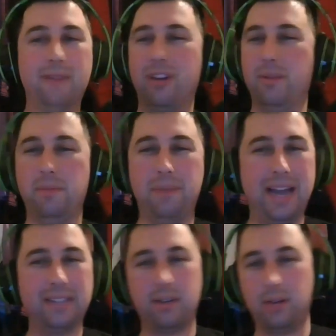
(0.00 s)
I've read them in the
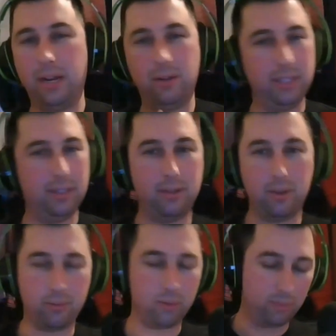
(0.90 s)
past. I don't need to
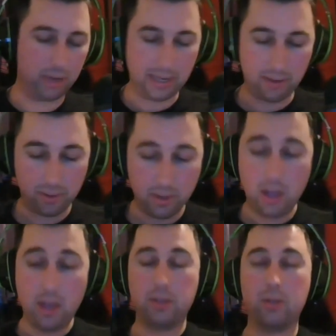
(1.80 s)
go through them right now.
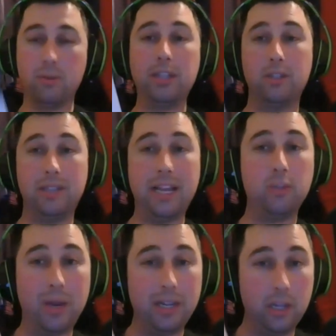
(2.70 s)
So
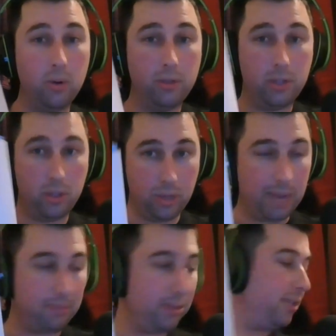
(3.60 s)
that's why I own 2
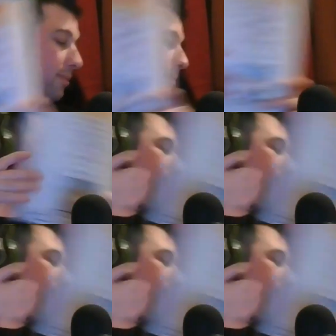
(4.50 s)
copies.